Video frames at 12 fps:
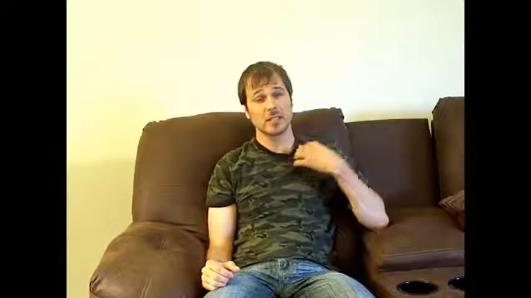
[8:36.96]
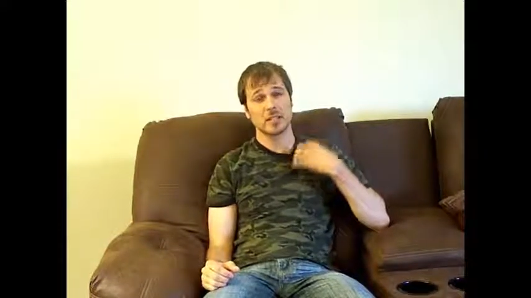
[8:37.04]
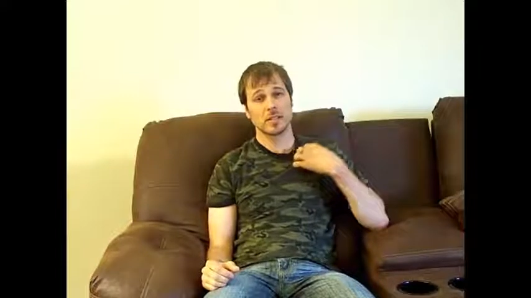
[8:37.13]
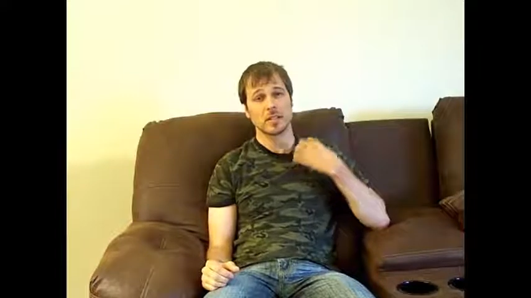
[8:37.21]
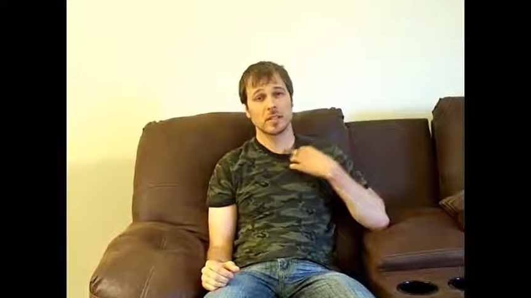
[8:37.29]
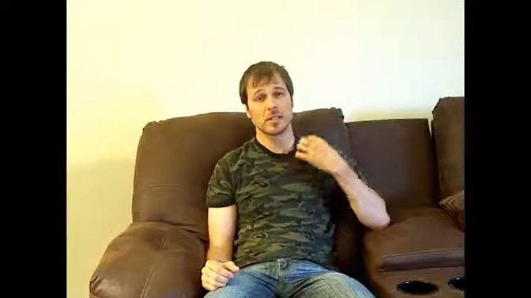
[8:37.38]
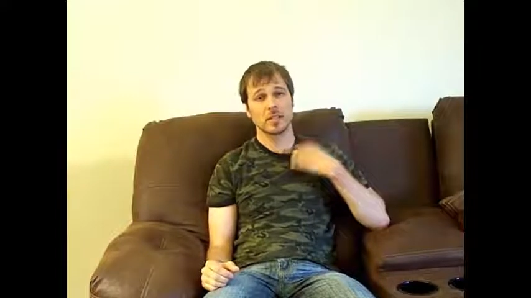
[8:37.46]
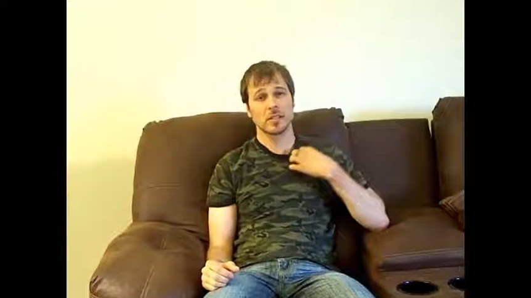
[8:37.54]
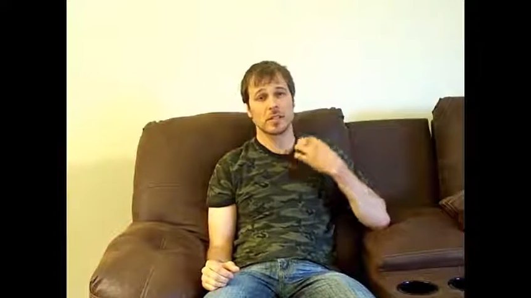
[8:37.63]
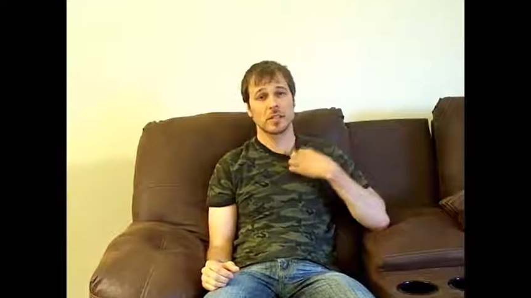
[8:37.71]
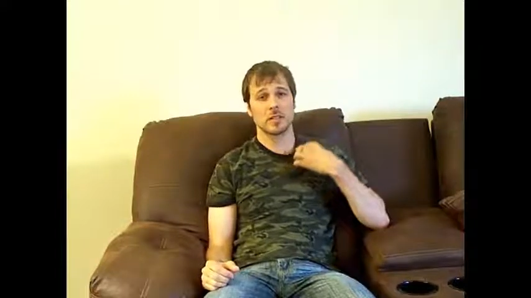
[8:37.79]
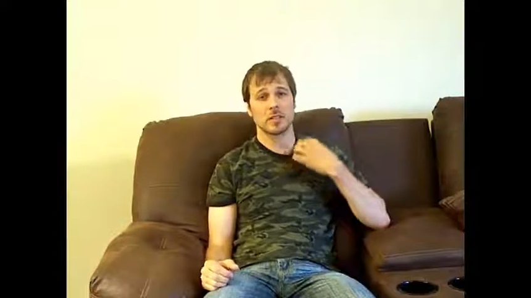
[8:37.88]

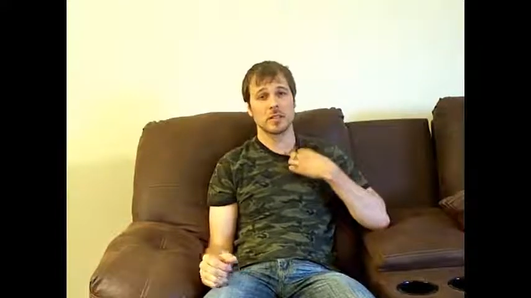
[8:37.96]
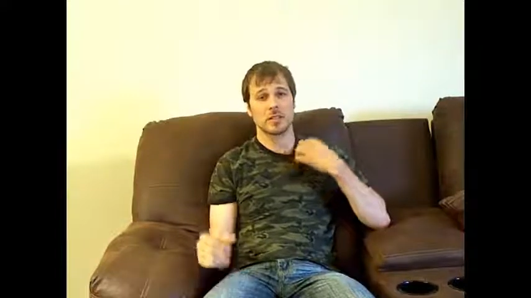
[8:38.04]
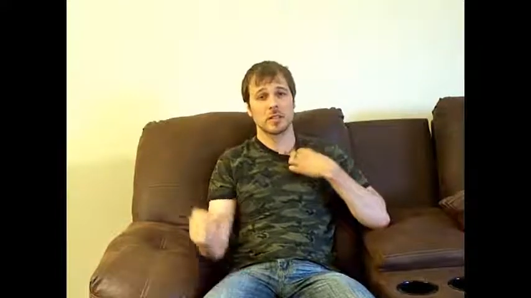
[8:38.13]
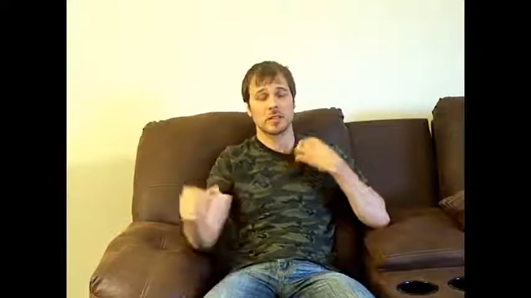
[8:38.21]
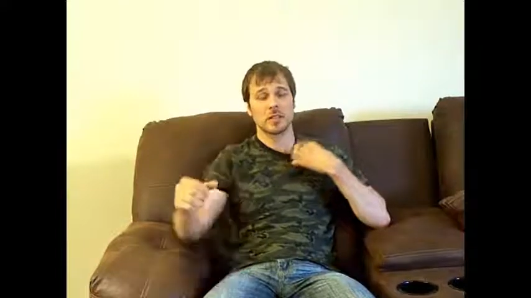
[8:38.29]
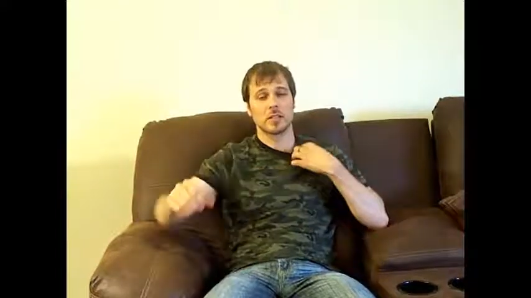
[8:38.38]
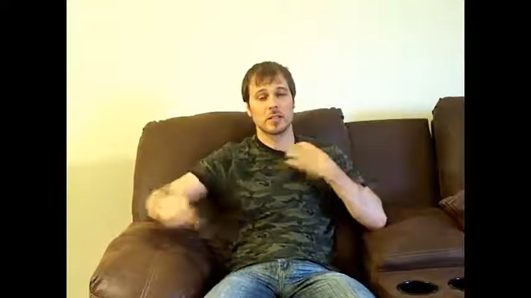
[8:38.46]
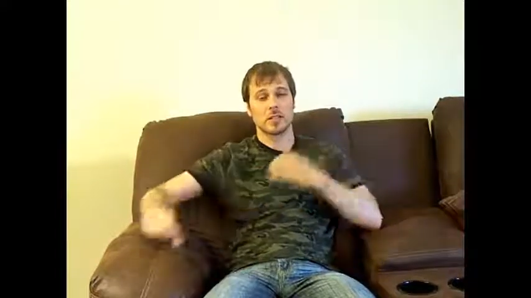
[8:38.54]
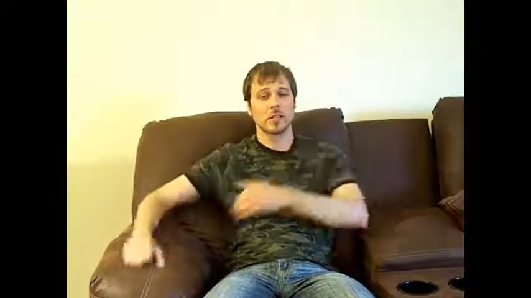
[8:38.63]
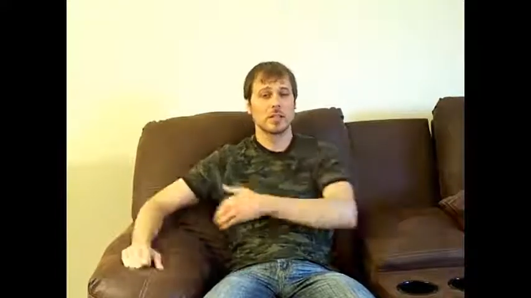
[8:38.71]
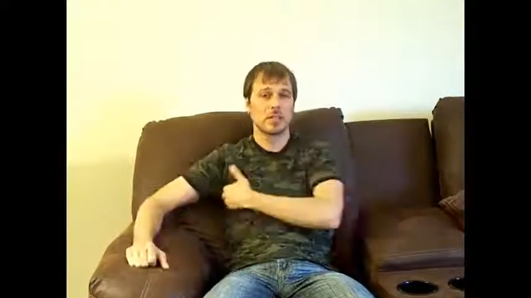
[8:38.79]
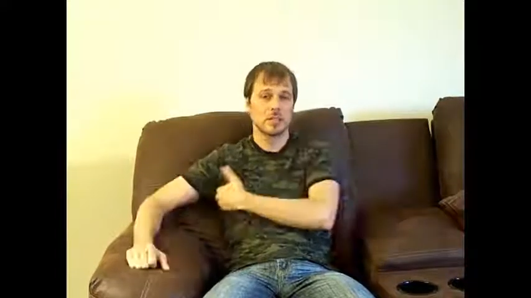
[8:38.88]

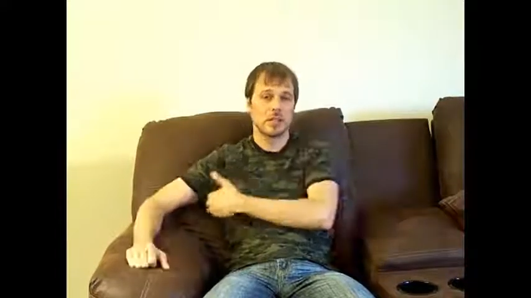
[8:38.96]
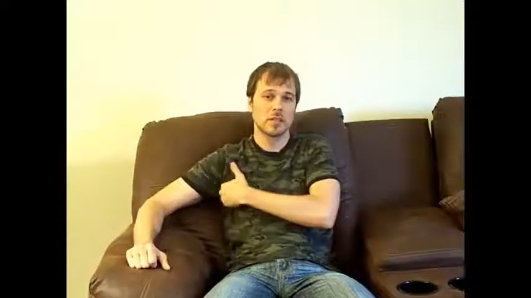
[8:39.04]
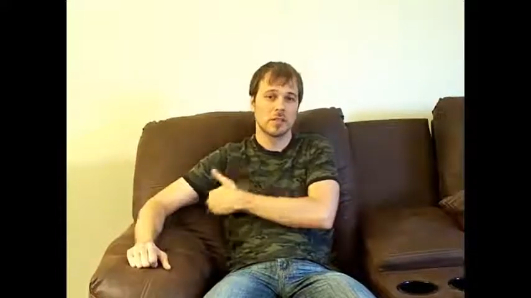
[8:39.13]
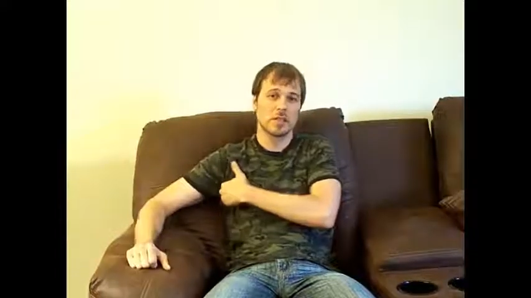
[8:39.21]
No one is speaking in this clip.